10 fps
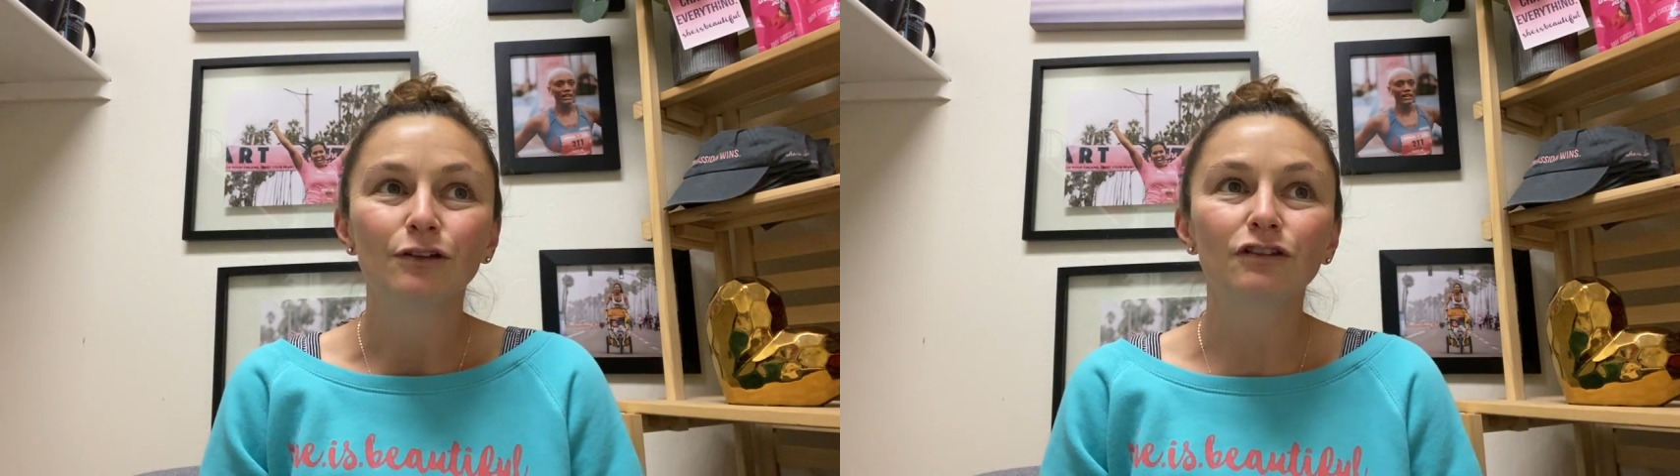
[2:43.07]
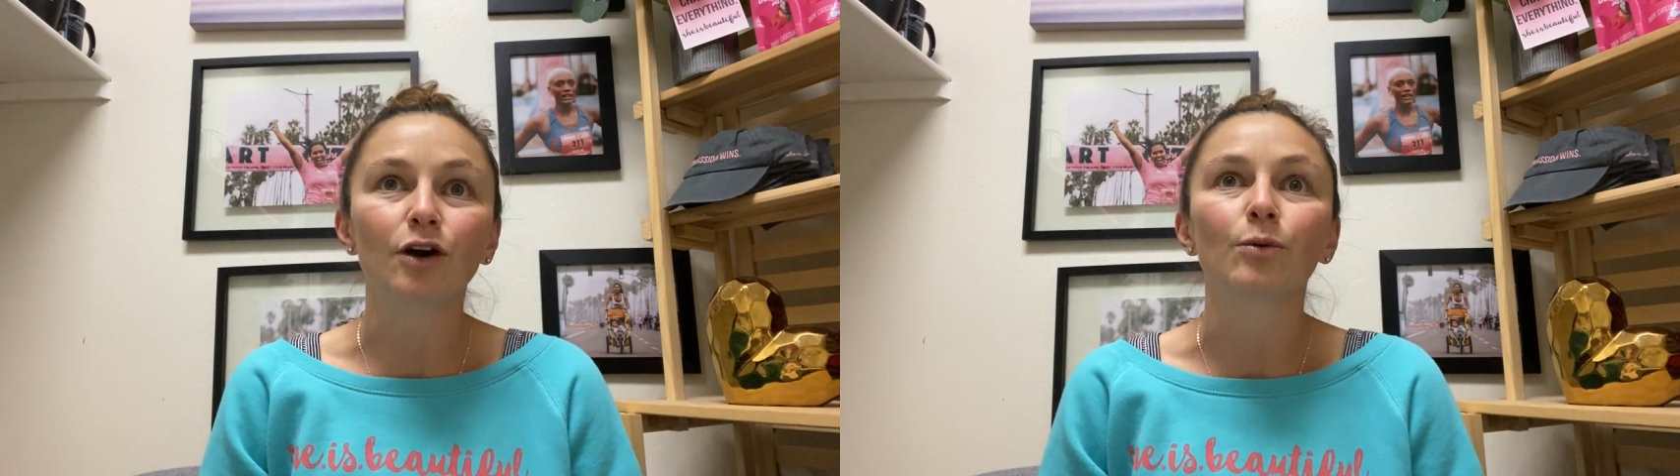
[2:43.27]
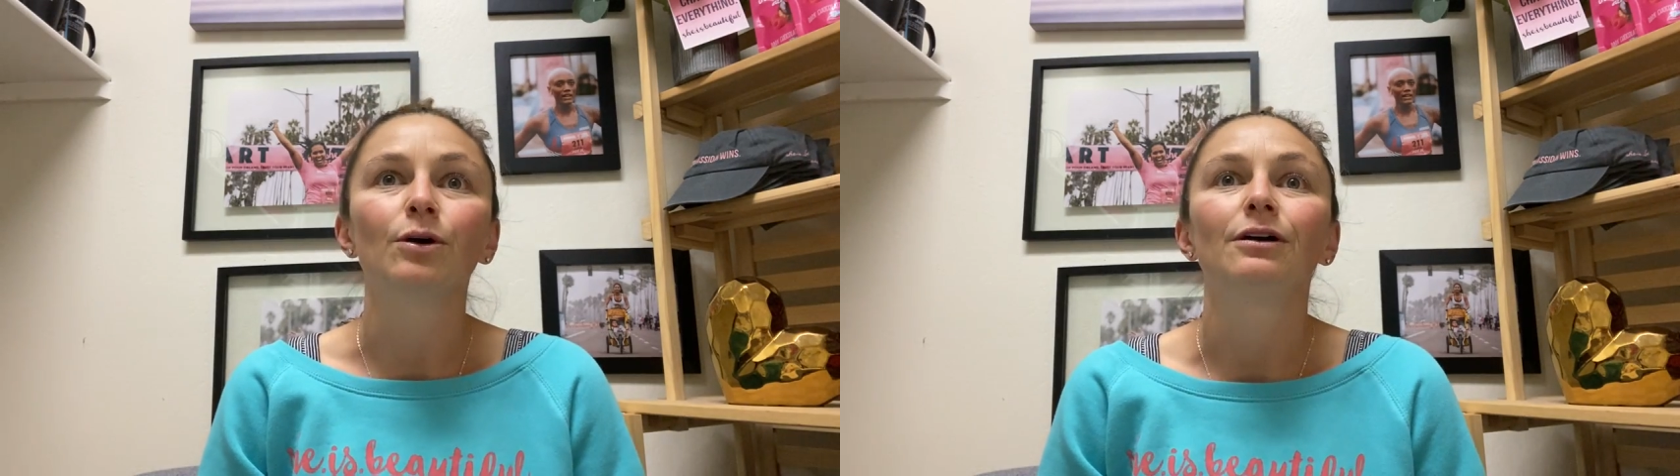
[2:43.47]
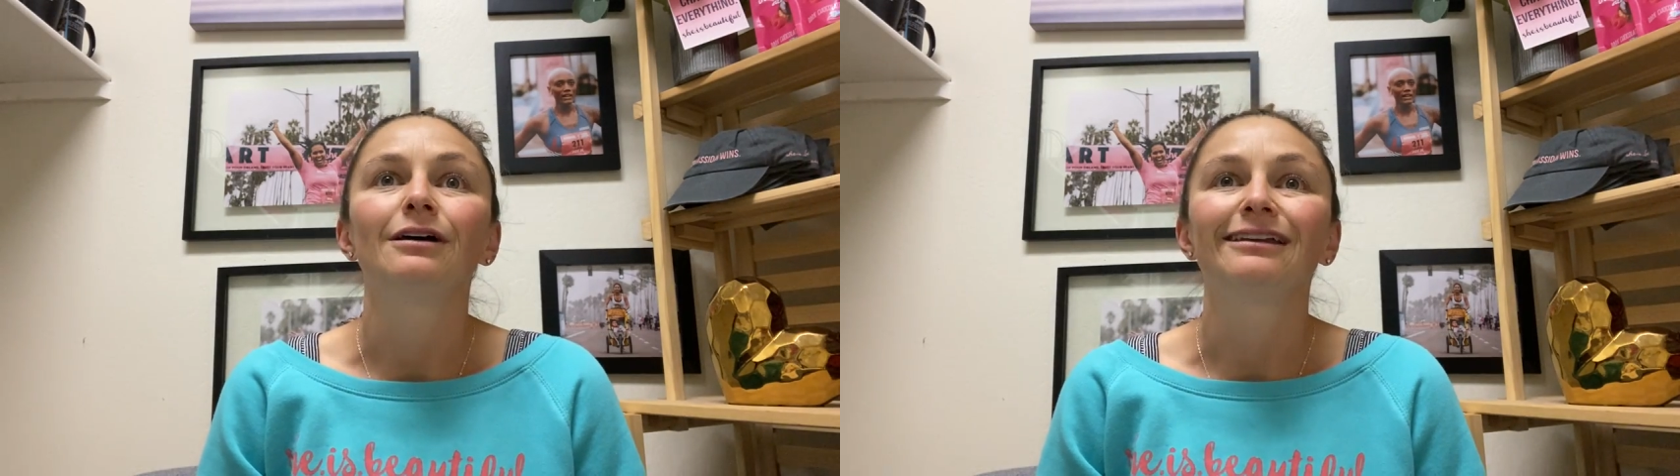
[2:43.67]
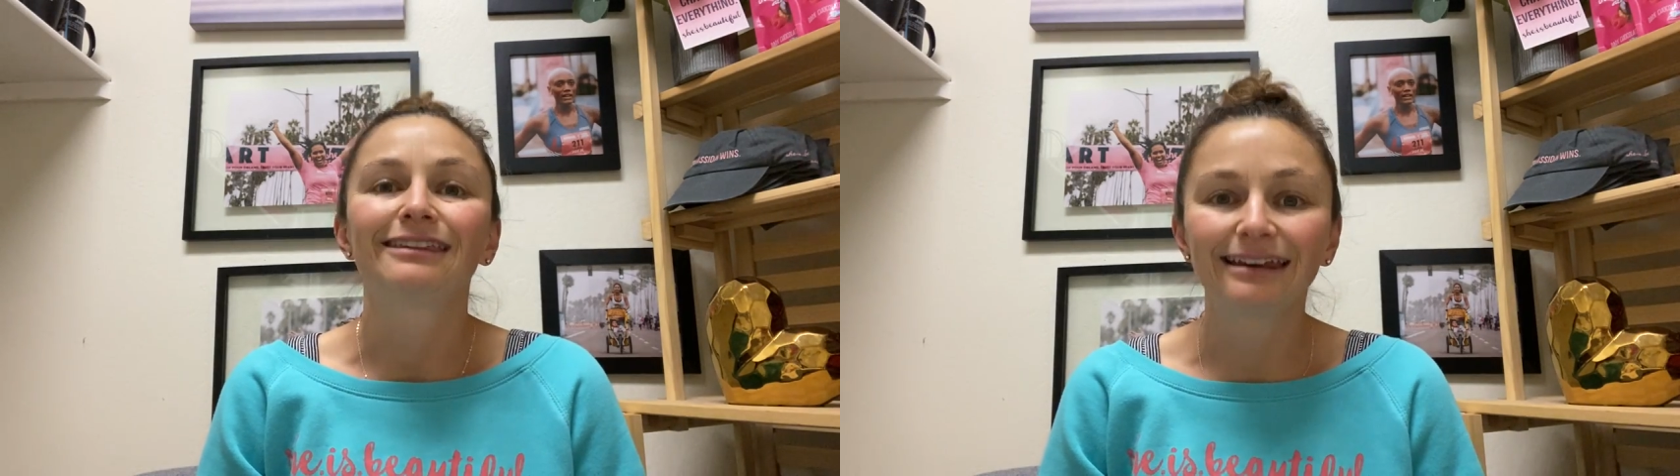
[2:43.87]
So
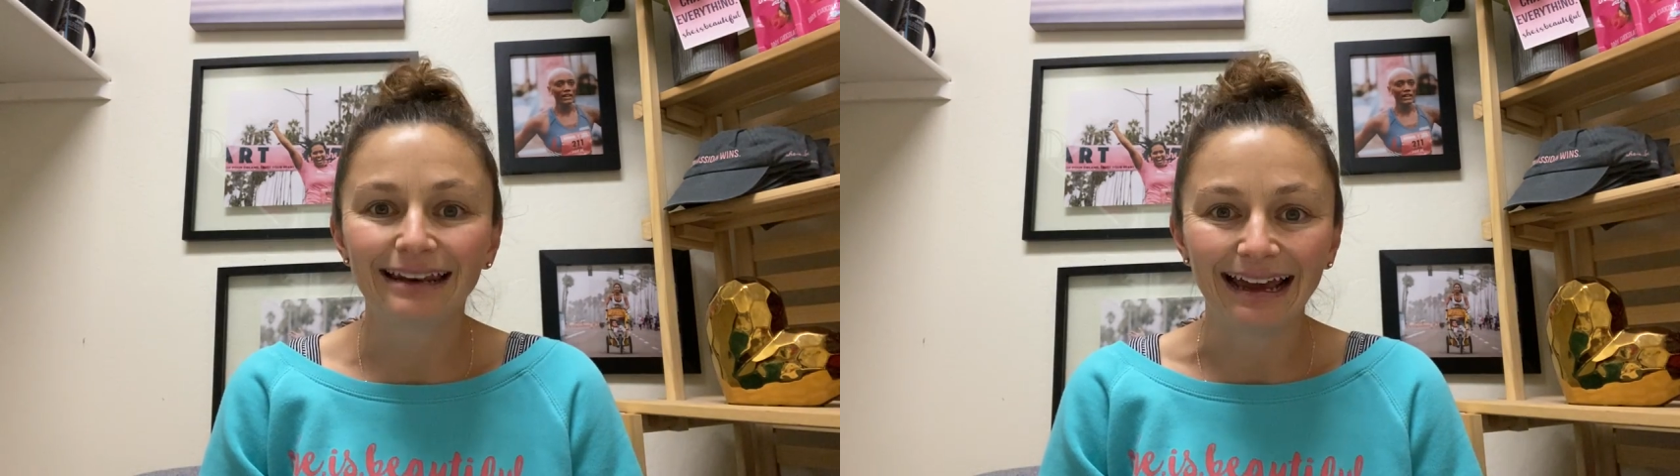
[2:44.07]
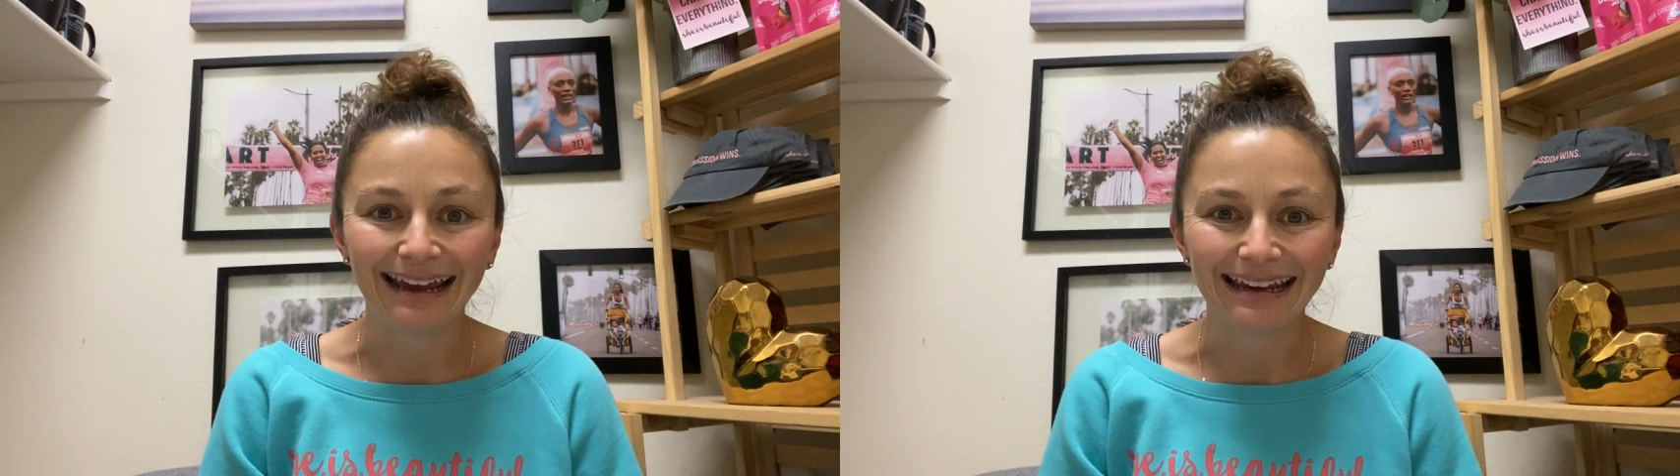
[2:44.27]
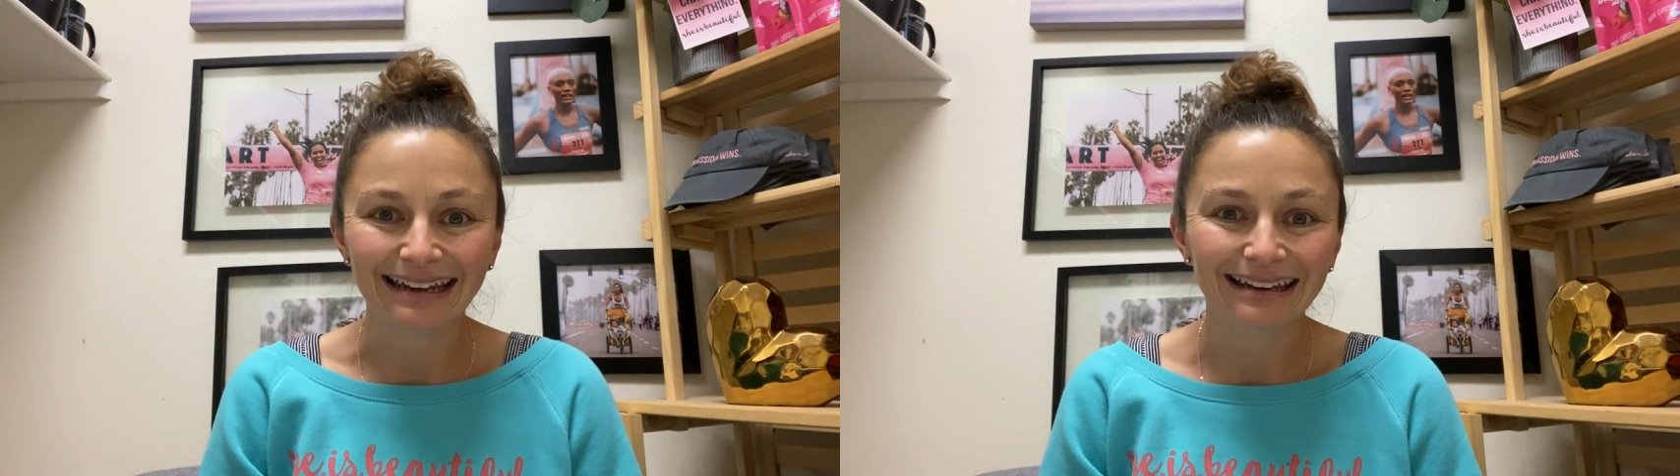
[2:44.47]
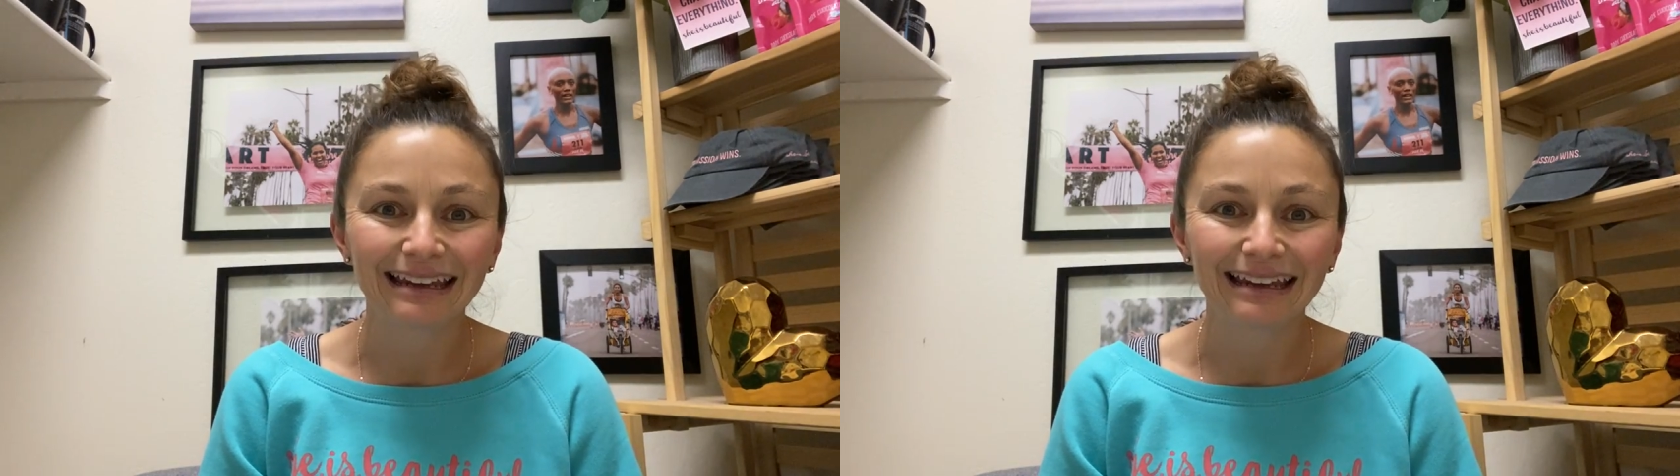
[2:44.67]
today,